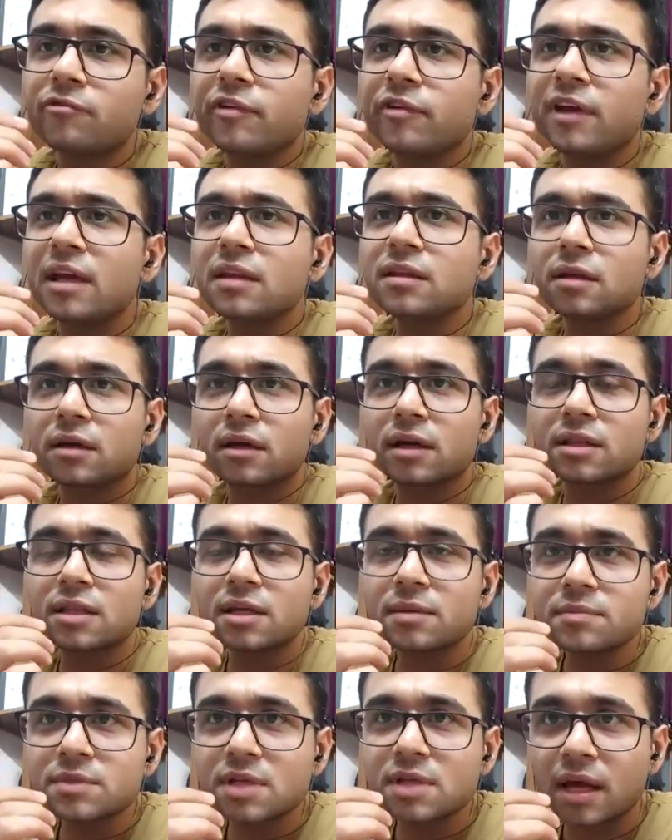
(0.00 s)
the way the
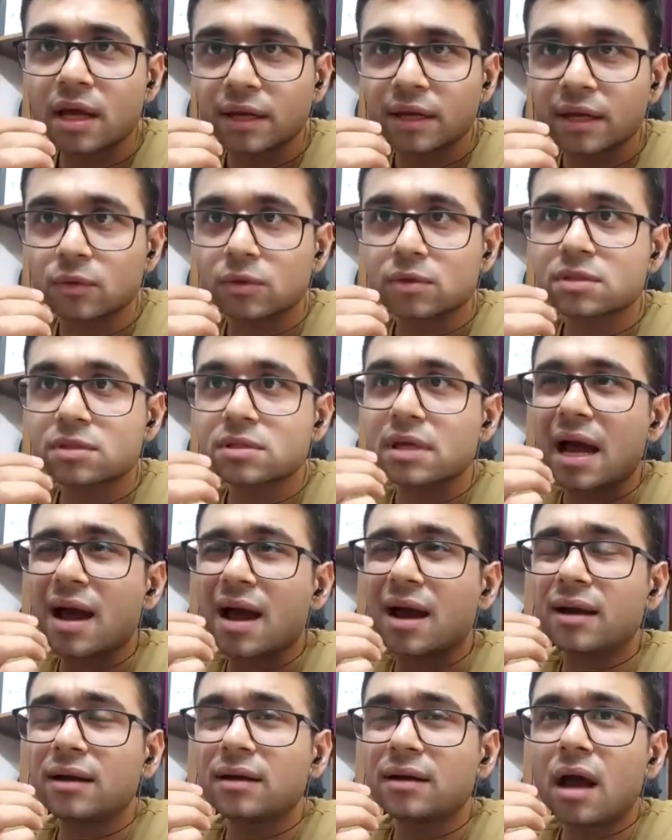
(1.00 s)
rhythms are used
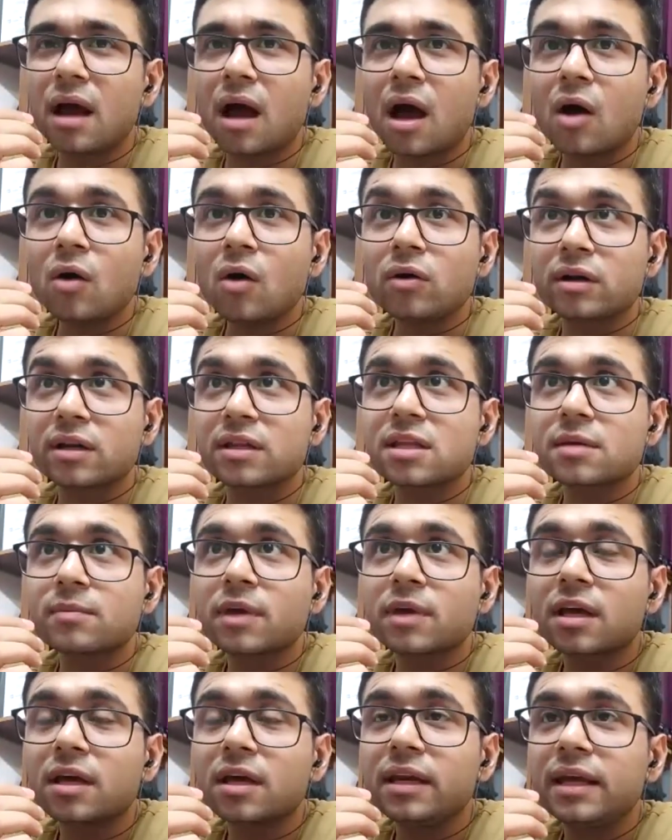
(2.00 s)
and how
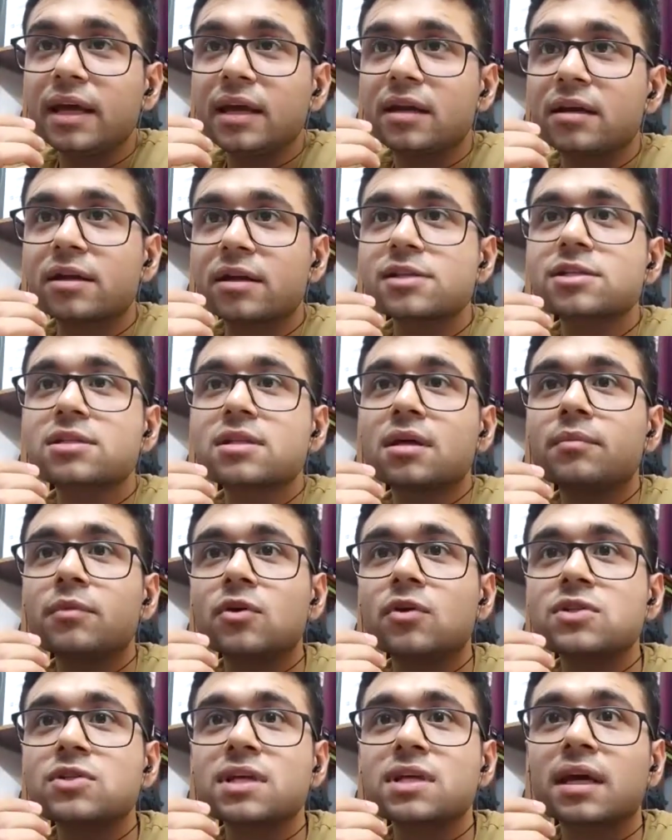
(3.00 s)
rhythmically enriched the
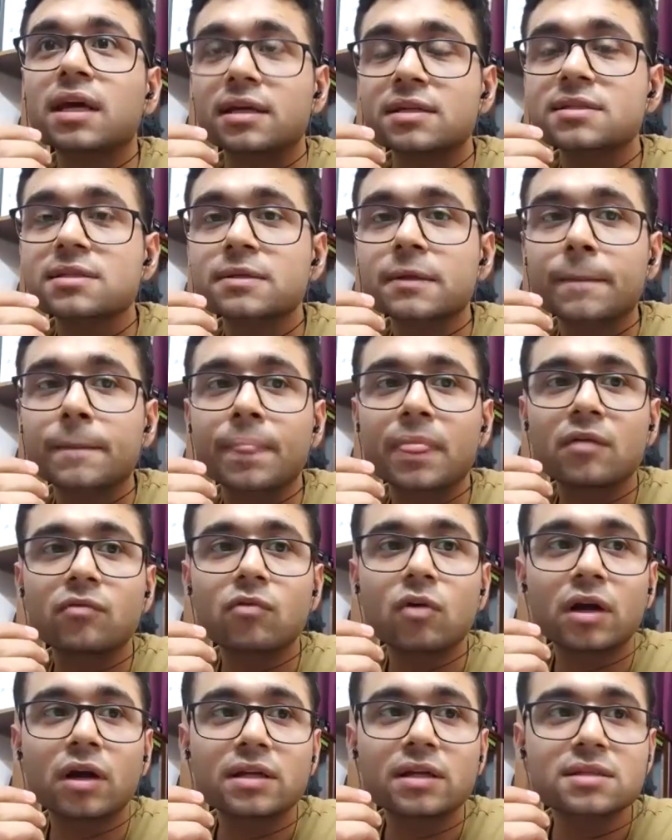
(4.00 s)
music is.
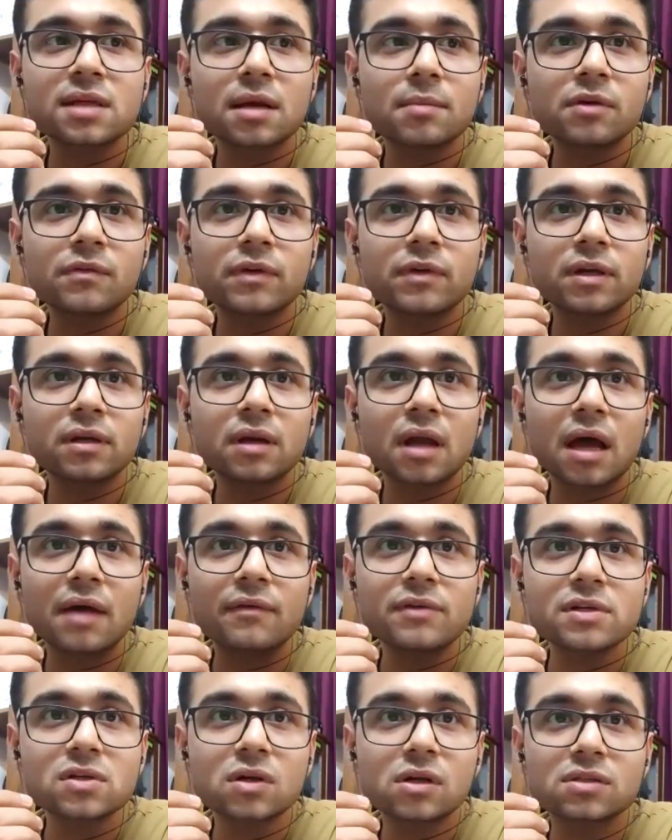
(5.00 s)
For example, when
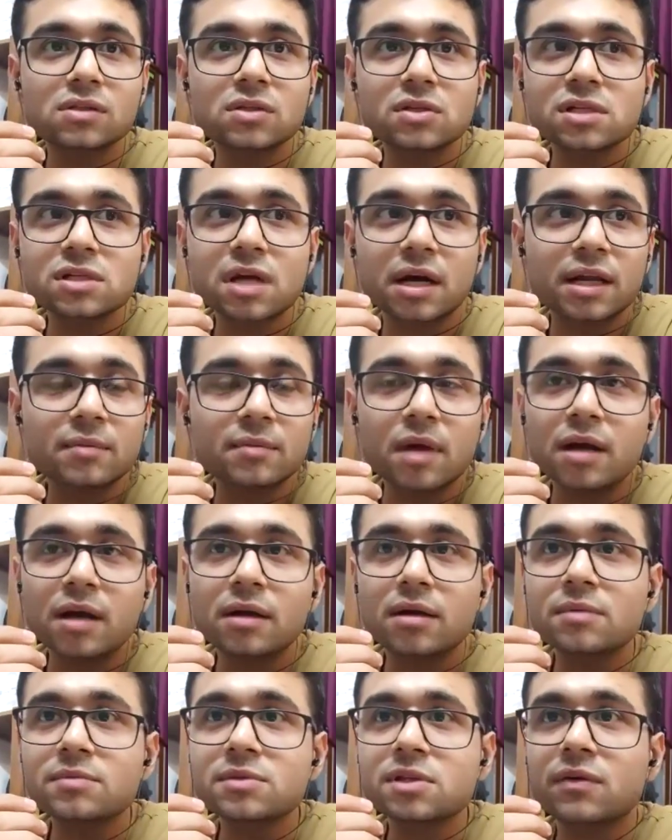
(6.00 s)
I was also studying
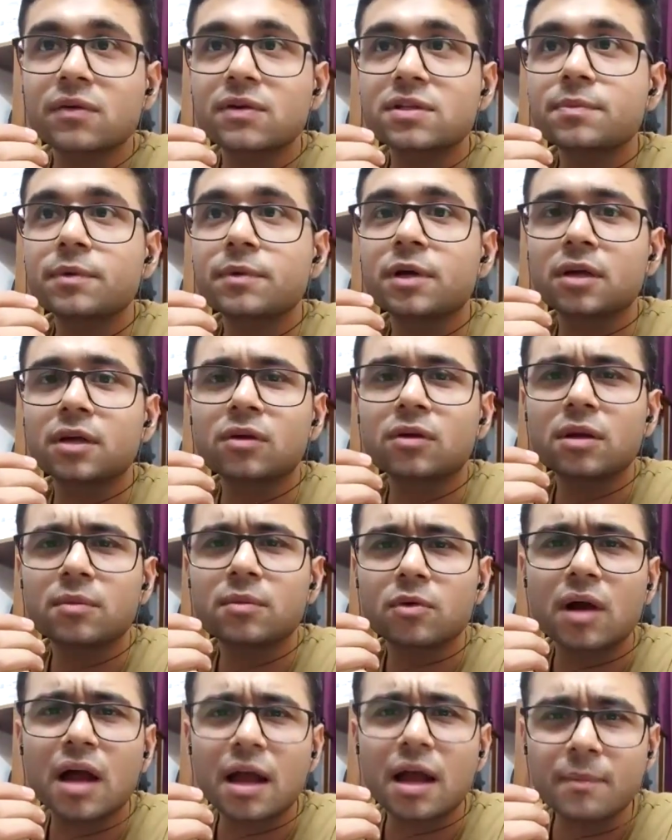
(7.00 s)
my drums, there was a
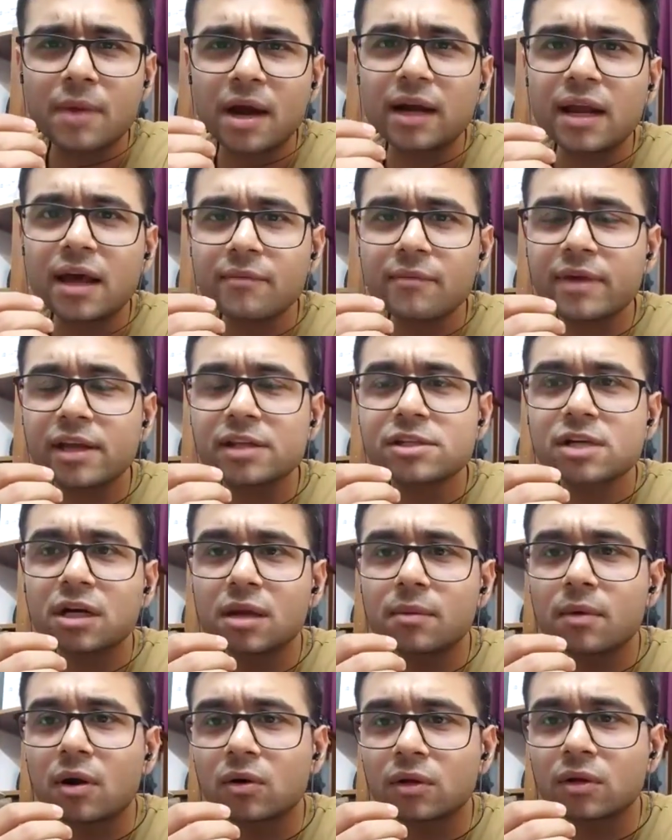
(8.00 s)
particular book I might have
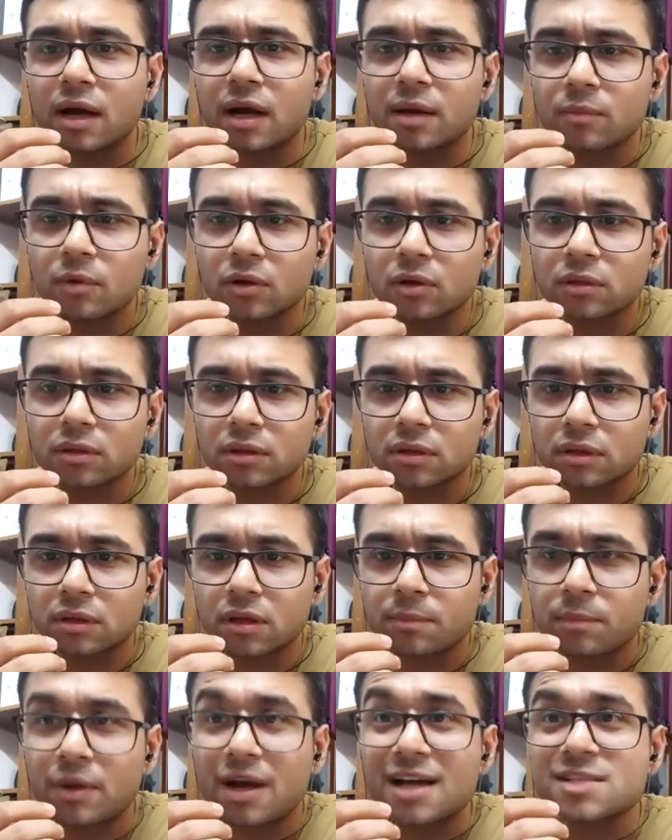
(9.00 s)
mentioned about that book,
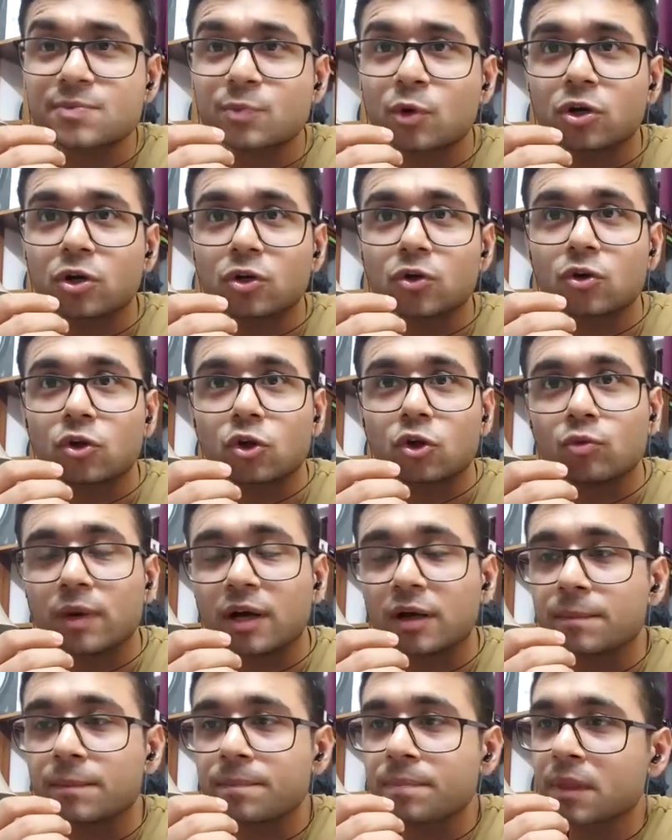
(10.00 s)
The Passport to
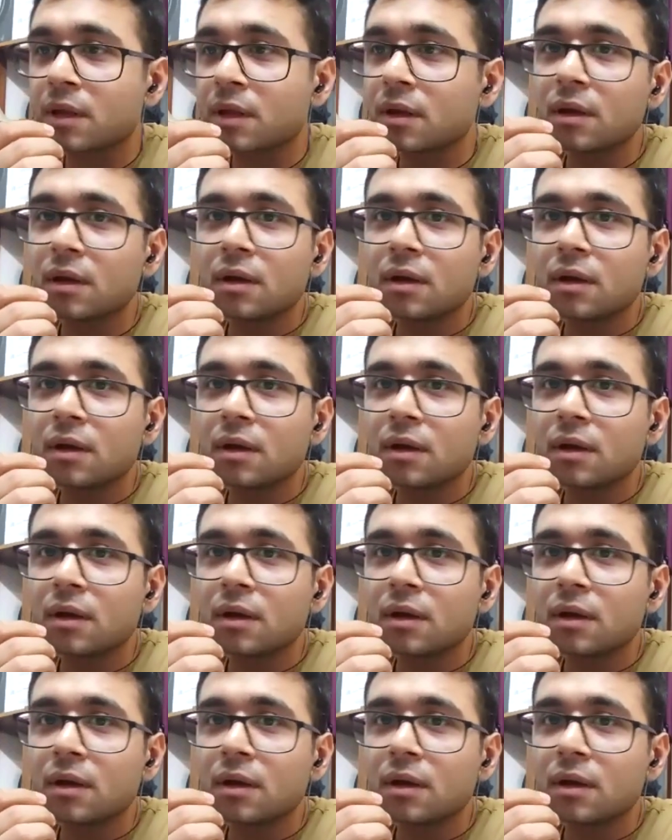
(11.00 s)
Cuba,